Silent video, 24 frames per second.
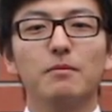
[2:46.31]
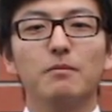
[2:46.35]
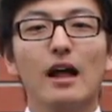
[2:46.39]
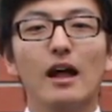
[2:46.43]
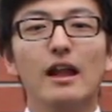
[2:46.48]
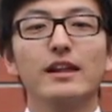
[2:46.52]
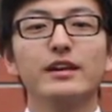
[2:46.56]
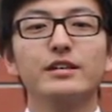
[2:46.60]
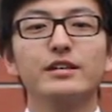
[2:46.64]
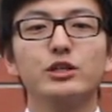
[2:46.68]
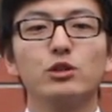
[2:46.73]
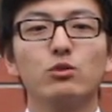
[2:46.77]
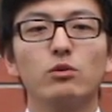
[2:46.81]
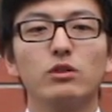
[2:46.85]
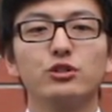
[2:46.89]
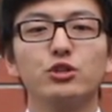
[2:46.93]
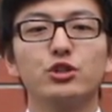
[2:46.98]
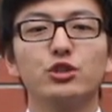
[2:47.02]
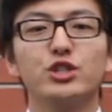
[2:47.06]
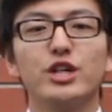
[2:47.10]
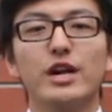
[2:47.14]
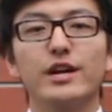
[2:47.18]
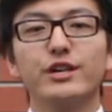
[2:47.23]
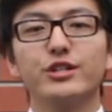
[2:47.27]
unless you were to
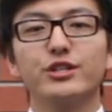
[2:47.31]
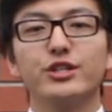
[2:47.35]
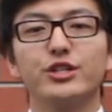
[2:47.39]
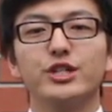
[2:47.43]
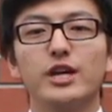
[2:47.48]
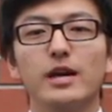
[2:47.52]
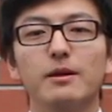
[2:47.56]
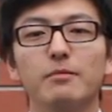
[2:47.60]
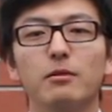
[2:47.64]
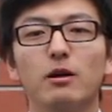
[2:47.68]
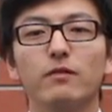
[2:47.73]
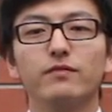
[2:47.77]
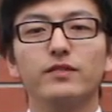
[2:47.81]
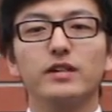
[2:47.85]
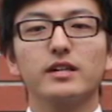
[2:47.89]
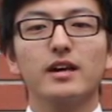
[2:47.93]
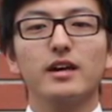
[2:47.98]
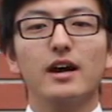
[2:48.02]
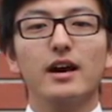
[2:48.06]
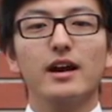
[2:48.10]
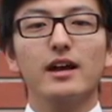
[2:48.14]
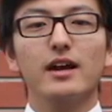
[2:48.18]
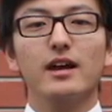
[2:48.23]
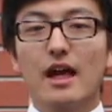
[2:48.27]
change the shape of the
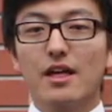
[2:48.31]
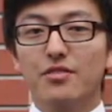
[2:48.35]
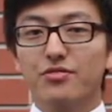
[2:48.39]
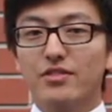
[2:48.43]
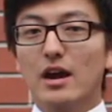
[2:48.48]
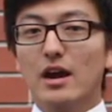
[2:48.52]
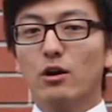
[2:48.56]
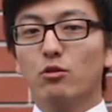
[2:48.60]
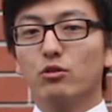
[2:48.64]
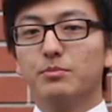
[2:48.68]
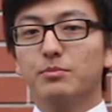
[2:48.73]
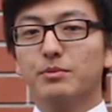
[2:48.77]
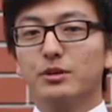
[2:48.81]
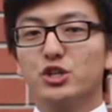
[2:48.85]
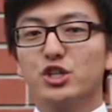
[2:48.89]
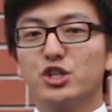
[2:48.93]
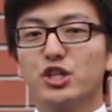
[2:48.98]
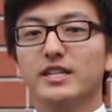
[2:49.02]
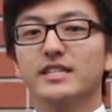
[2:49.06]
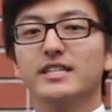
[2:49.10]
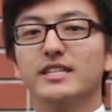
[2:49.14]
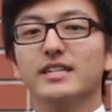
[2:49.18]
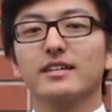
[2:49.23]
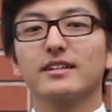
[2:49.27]
die, and that would be
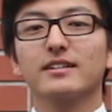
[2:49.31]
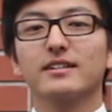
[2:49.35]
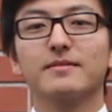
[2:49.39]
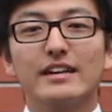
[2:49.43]
cheating.